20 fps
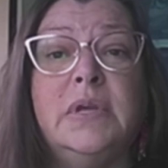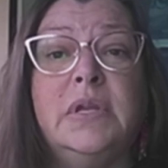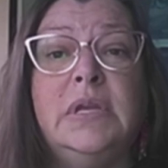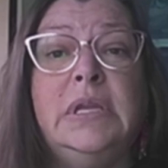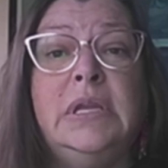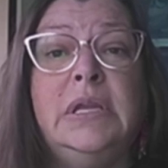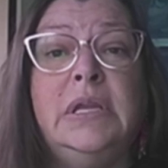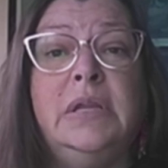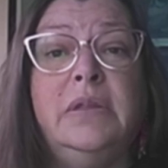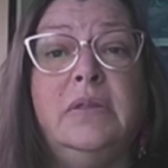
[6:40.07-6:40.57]
that
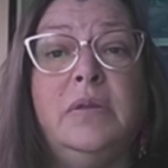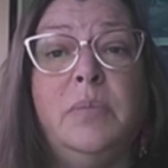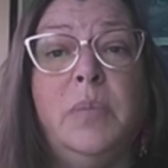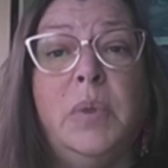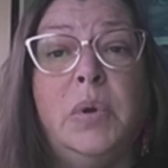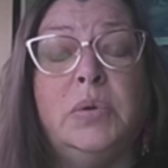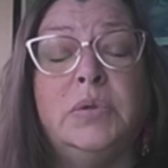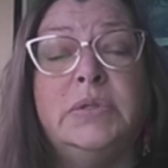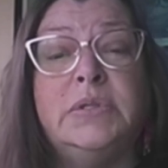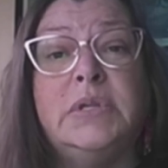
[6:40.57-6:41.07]
need it the
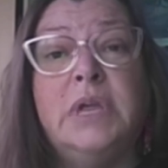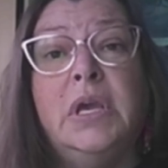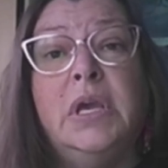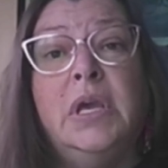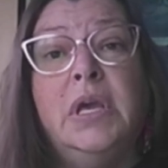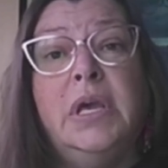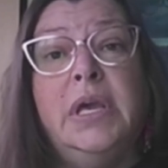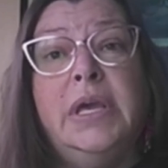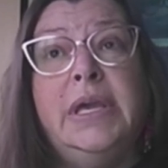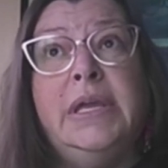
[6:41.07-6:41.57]
most.
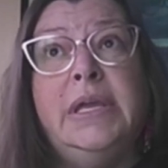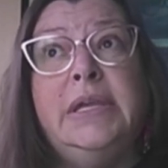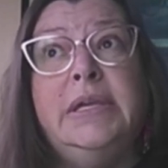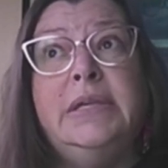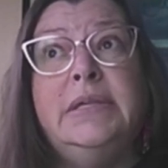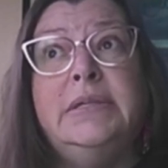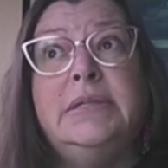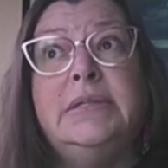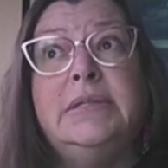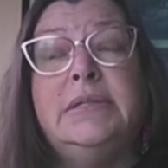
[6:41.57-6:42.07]
It
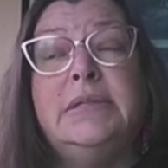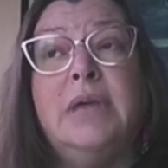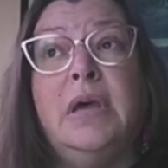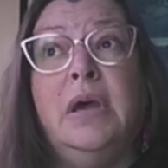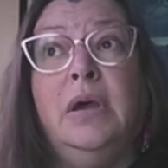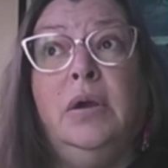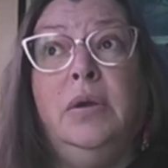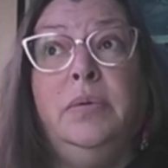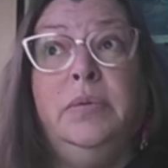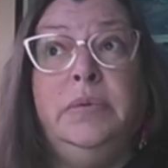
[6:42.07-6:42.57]
is,
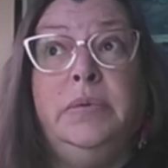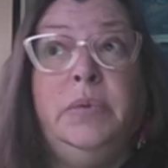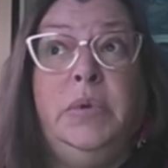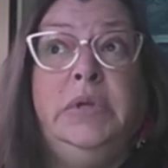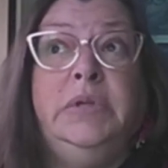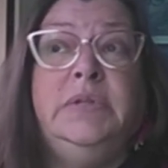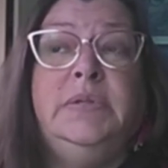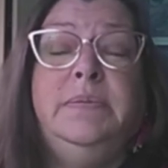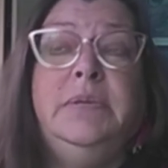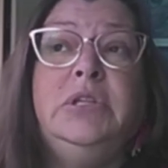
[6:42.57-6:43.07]
um,
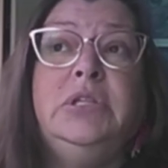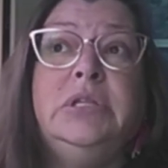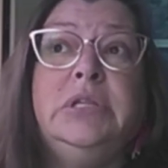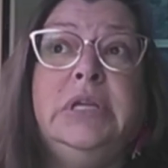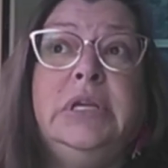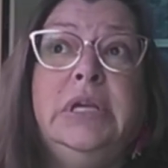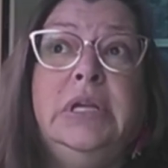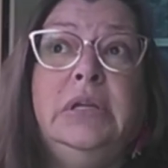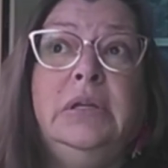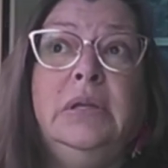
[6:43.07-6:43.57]
well,
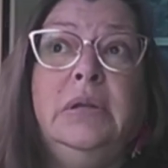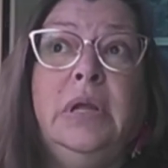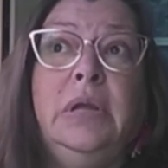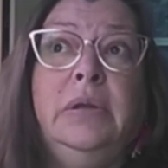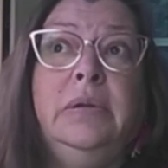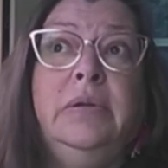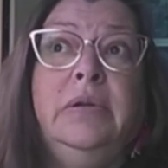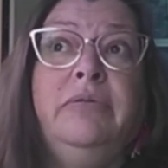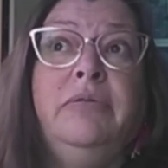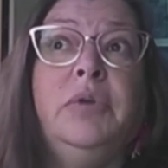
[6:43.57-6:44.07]
especially in, uh,
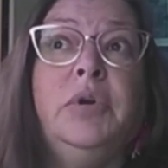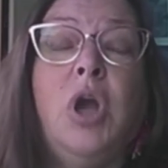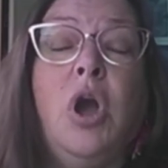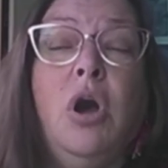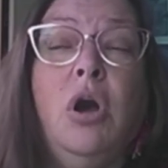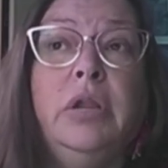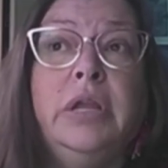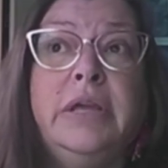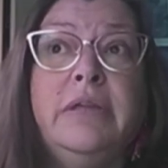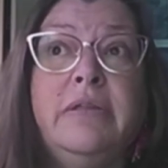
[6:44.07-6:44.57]
if we're
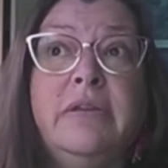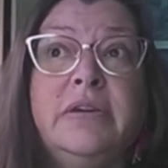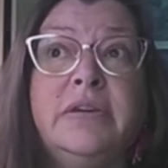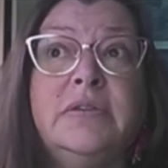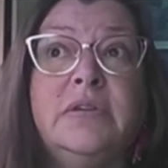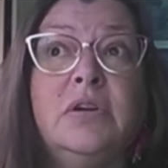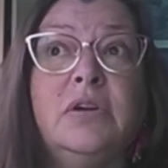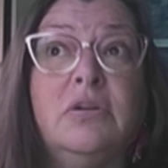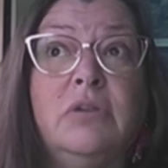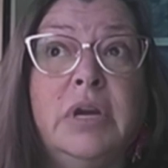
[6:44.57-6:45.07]
calling
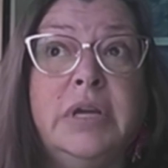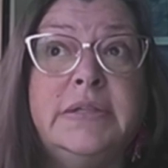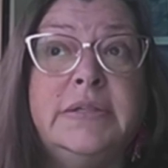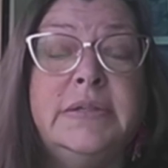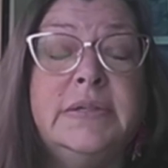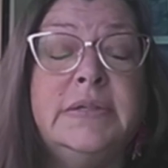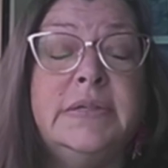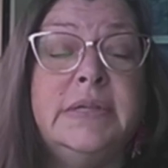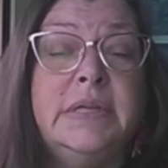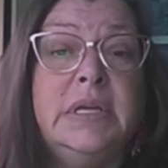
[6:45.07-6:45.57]
things a
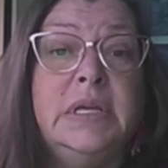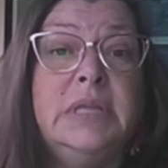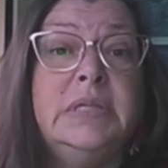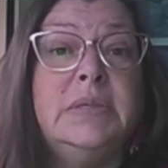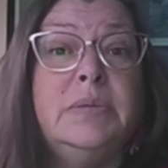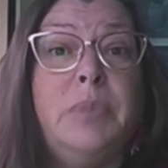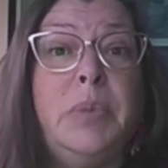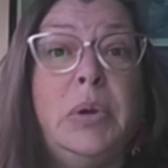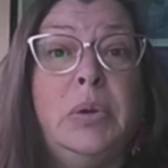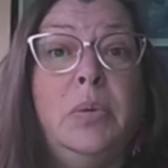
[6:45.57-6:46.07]
crisis, it
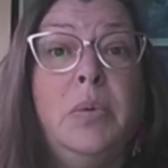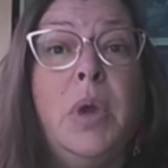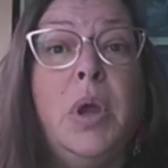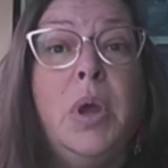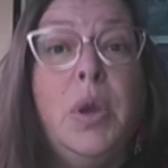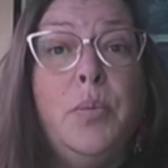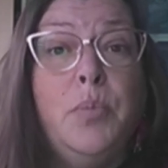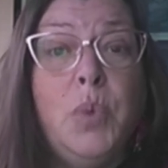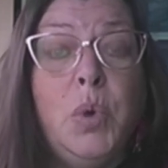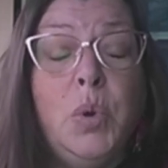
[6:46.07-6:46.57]
is about
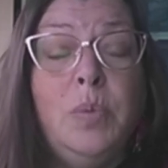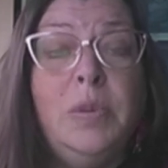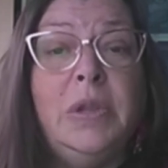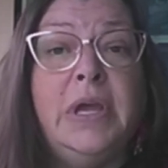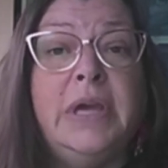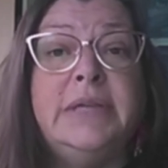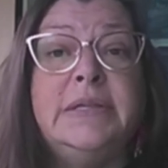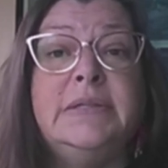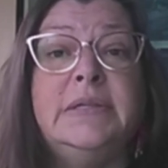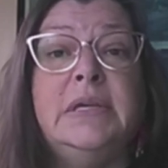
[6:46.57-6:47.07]

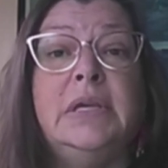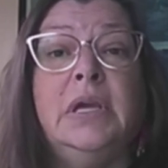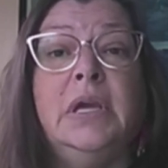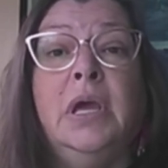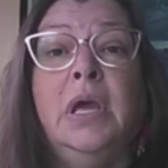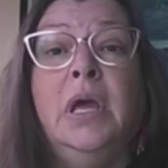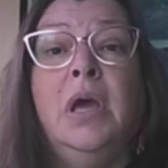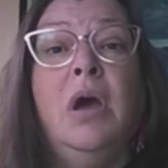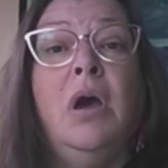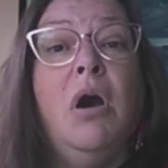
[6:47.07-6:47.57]

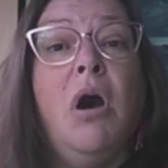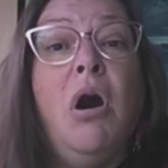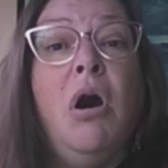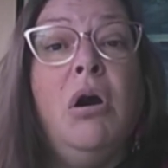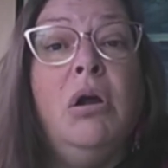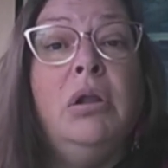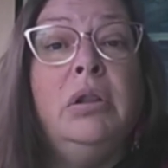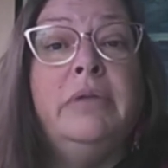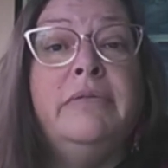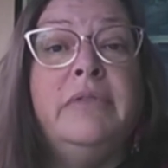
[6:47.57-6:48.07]
mobilizing
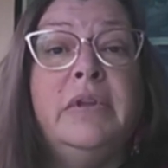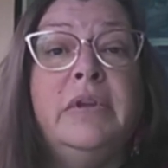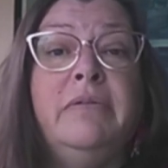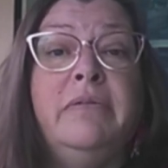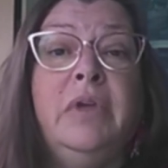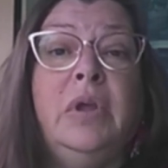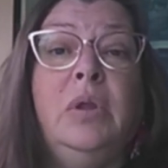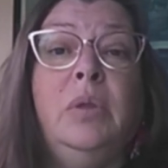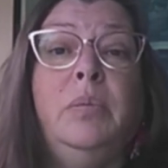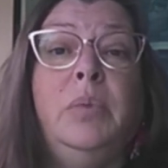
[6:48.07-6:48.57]
all of the
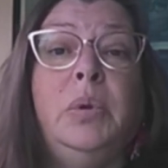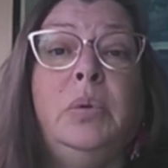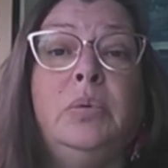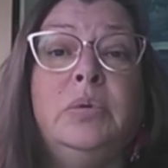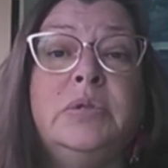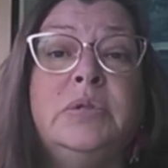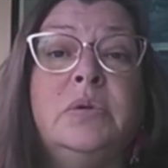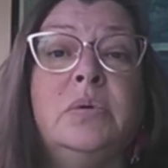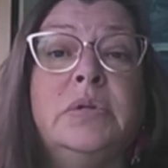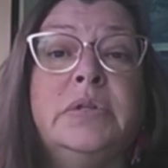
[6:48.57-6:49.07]
available
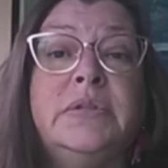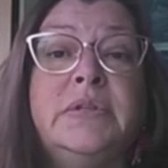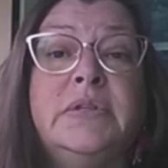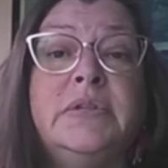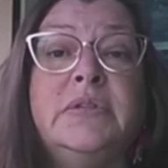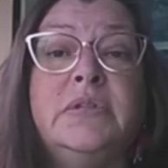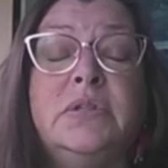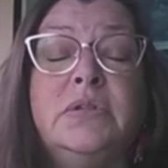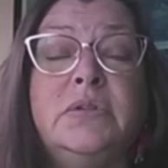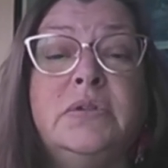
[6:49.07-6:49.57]

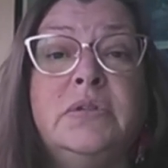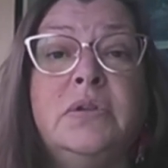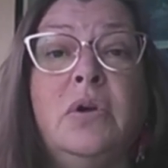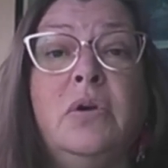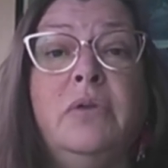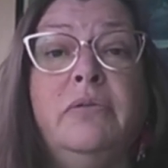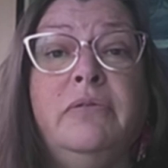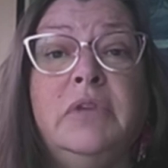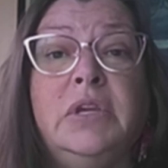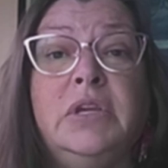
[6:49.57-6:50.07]
resources to
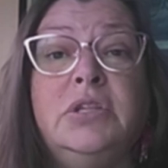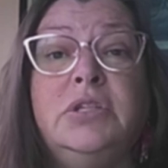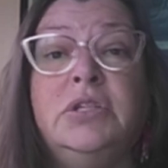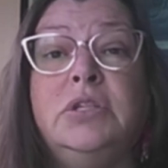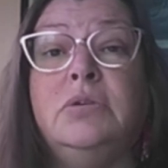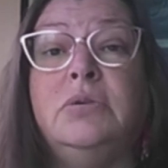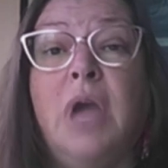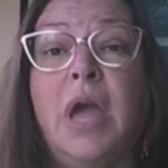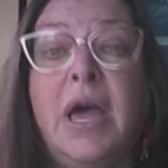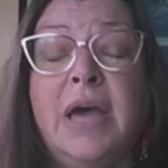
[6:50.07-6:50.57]
solve the
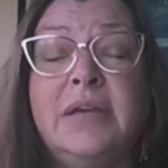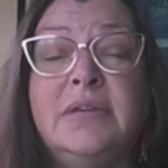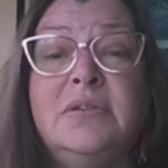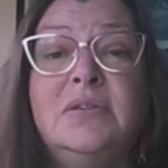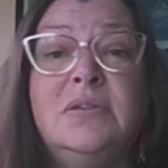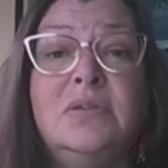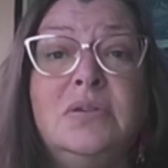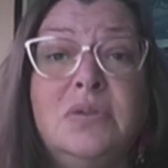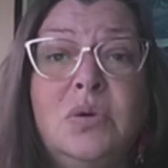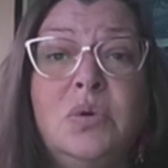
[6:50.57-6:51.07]
issue
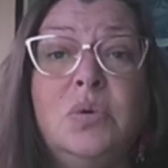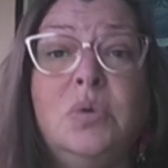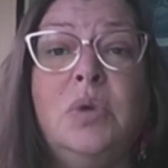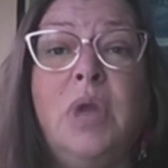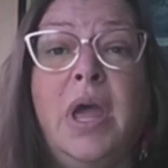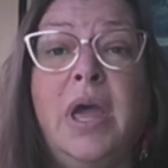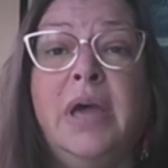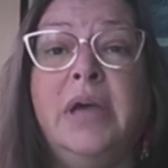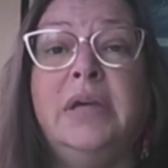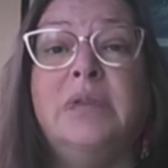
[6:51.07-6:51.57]
as
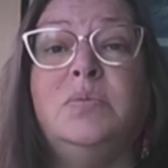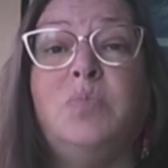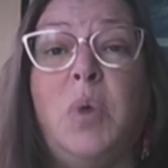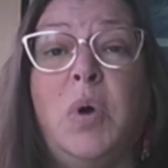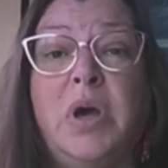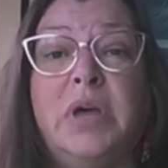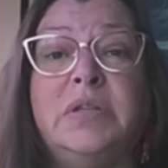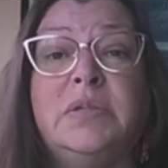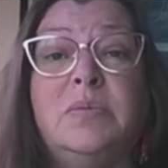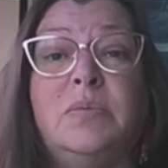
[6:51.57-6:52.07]
soon as
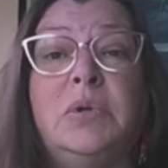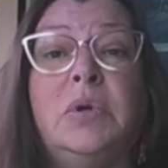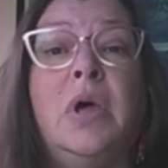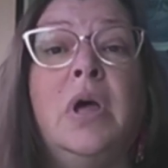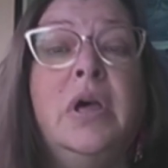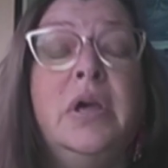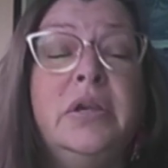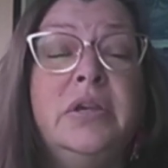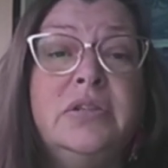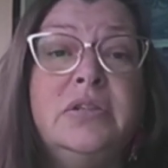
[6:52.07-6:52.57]
possible,
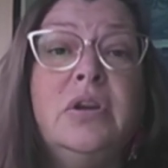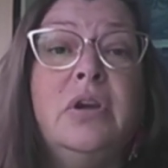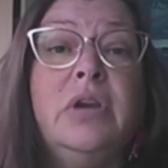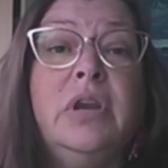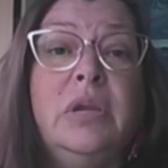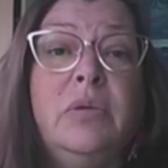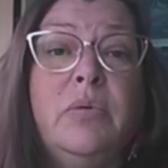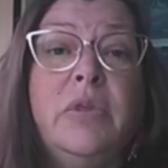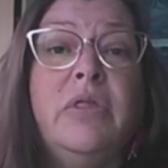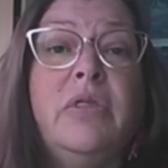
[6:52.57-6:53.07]

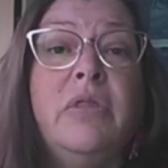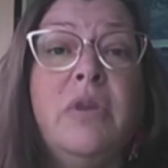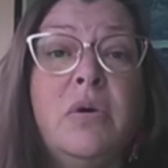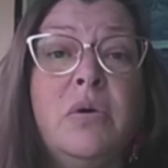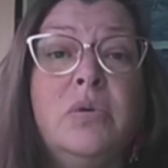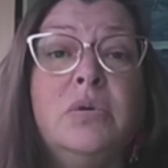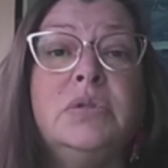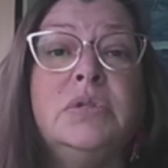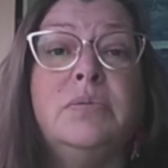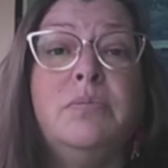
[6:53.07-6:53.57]
starting with
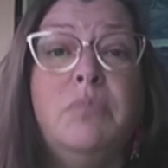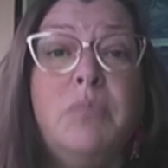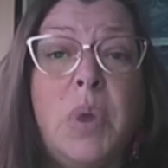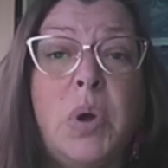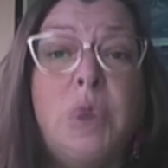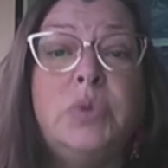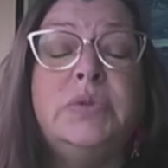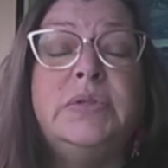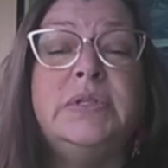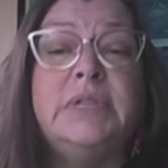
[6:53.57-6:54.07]
those
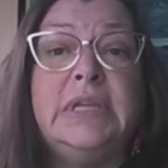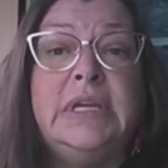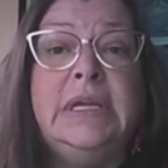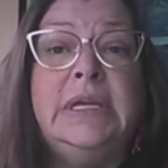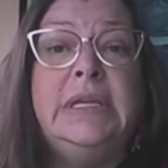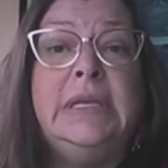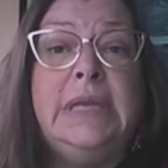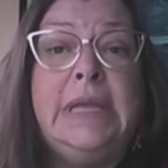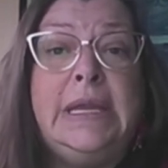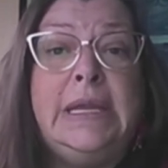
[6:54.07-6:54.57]
most
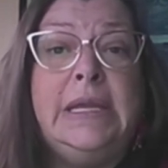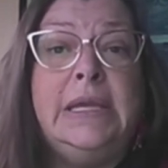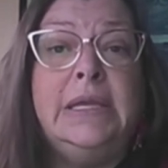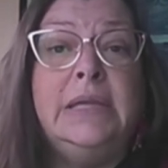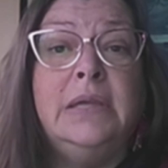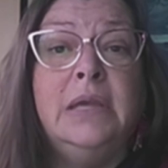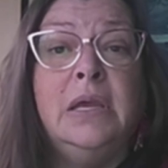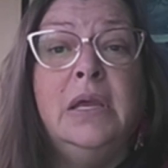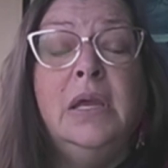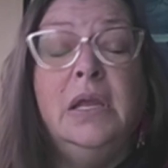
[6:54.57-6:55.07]
in
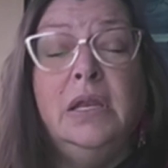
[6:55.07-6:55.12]
need.